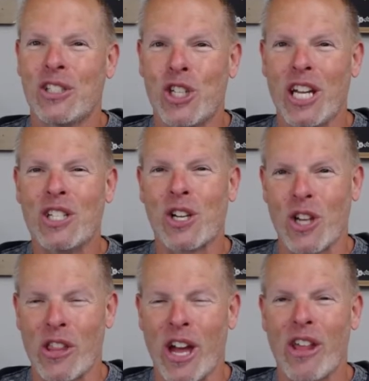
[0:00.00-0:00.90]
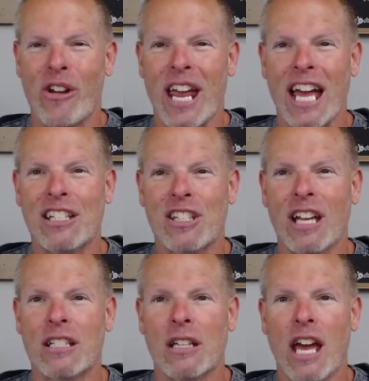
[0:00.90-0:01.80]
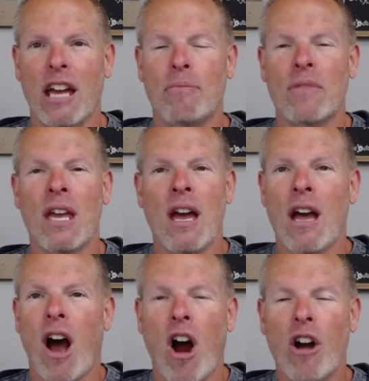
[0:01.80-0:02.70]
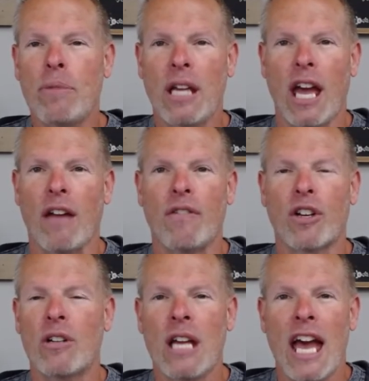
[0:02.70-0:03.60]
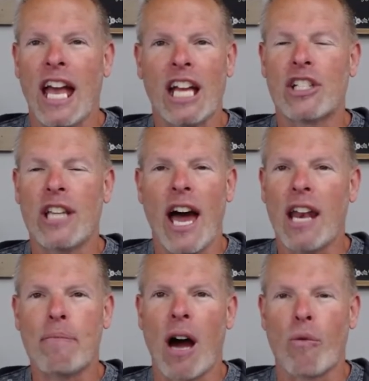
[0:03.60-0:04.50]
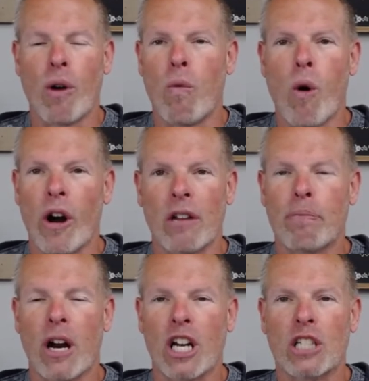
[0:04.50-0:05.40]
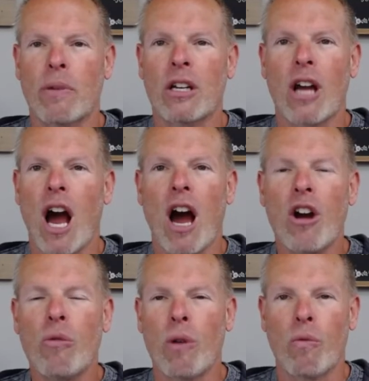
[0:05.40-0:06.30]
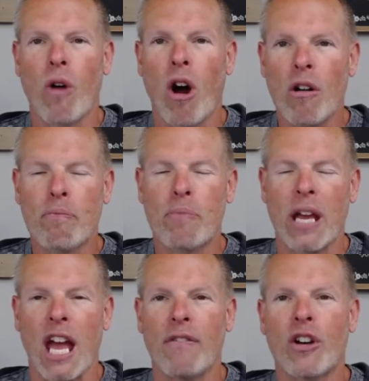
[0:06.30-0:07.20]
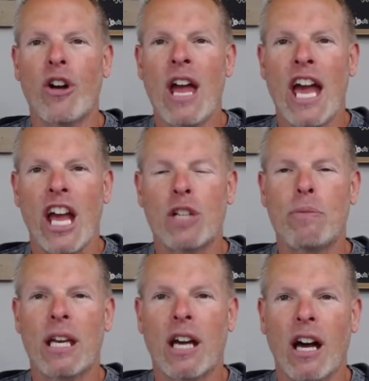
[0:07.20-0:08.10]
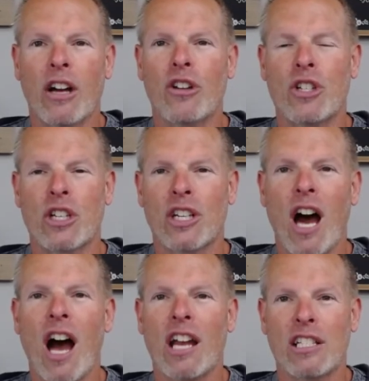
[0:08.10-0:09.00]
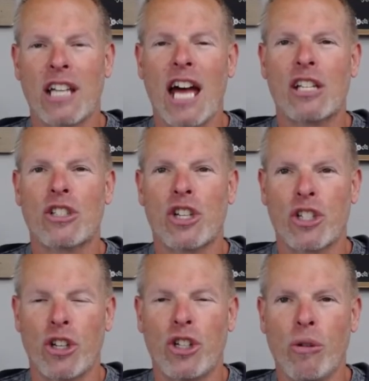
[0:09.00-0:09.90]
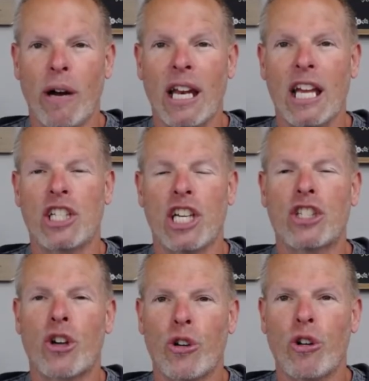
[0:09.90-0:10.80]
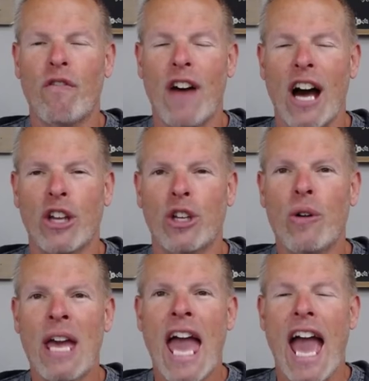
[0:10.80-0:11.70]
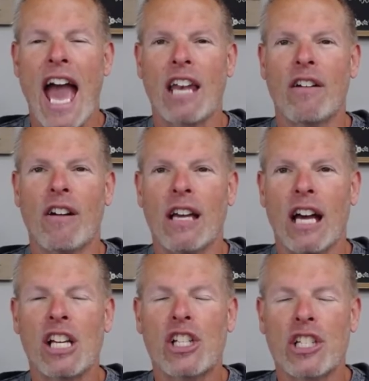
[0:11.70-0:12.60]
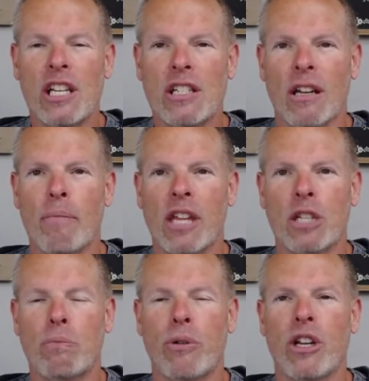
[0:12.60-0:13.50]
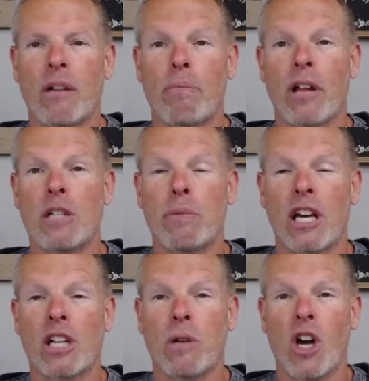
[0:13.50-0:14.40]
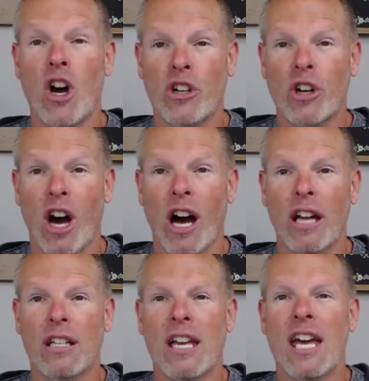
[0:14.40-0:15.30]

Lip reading: Jesus, on the other hand, says, hey, our behavior is not about reward and punishment. Our behavior is because God has asked us to do it. It's eternal value and a system that's put into place because we honor God